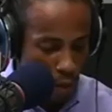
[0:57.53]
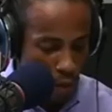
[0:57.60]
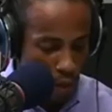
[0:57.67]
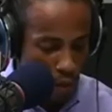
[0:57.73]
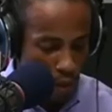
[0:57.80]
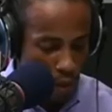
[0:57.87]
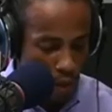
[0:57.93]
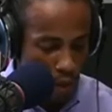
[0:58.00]
line.
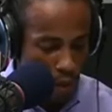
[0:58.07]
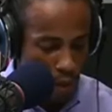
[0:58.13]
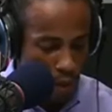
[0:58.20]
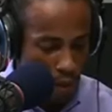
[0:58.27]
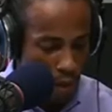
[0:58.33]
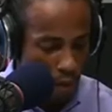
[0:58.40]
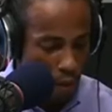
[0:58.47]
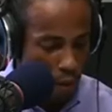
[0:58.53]
twenty thirteen
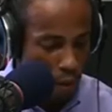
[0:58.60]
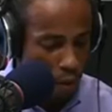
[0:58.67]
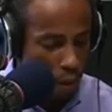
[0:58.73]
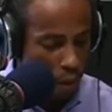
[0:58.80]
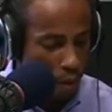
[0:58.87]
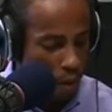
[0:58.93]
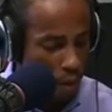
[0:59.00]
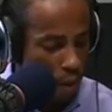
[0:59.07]
draft
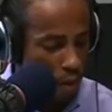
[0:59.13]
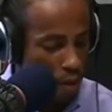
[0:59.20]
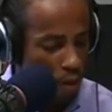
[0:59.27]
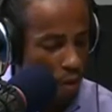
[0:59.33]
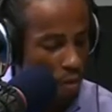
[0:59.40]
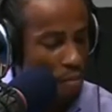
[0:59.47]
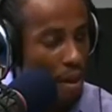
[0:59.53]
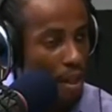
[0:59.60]
constitution does
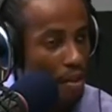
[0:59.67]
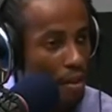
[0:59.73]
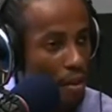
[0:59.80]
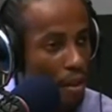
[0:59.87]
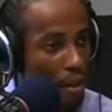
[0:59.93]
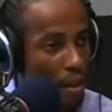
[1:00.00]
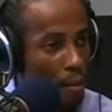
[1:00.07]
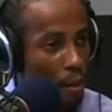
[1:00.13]
not
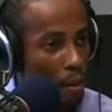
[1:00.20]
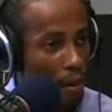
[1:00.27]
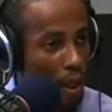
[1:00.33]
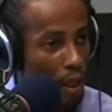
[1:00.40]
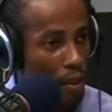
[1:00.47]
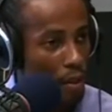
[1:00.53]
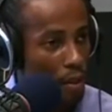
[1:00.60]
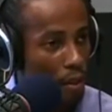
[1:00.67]
mention the
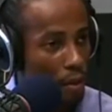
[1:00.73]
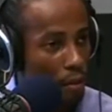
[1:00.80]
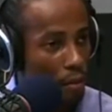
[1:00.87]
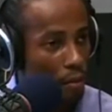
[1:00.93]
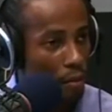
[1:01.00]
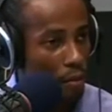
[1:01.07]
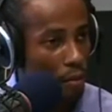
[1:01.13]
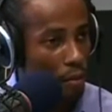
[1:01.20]
protection of
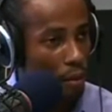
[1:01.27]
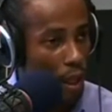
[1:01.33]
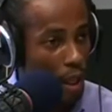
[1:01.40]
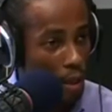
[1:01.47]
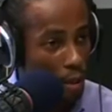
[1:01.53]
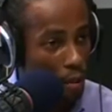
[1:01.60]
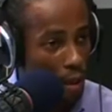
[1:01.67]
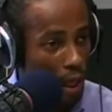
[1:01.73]

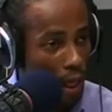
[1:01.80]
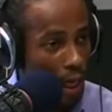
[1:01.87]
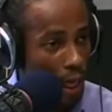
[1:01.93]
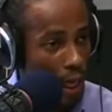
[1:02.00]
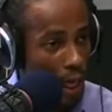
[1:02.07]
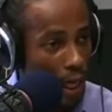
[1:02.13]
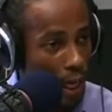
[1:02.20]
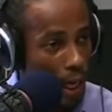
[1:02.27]
Itokei
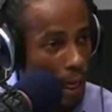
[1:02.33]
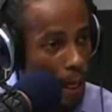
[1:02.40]
land.